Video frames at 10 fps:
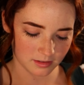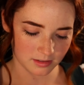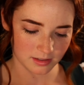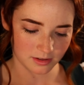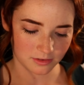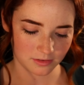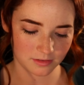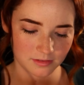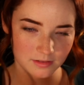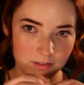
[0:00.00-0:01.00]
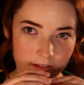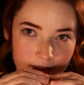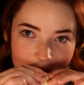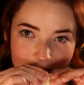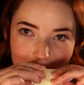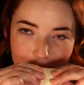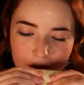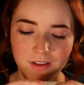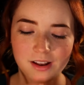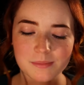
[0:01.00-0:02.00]
So,
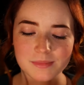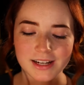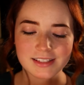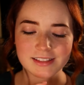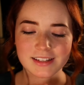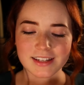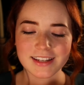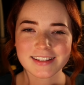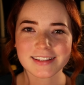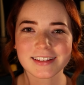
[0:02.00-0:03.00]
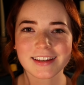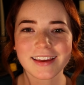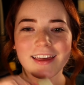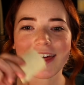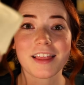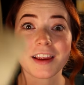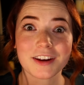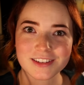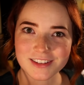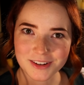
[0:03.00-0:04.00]
fold it up nice and neat.
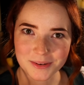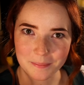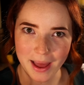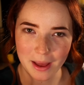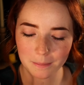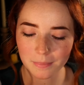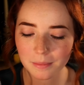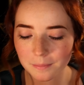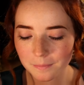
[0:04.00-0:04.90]
There is your map.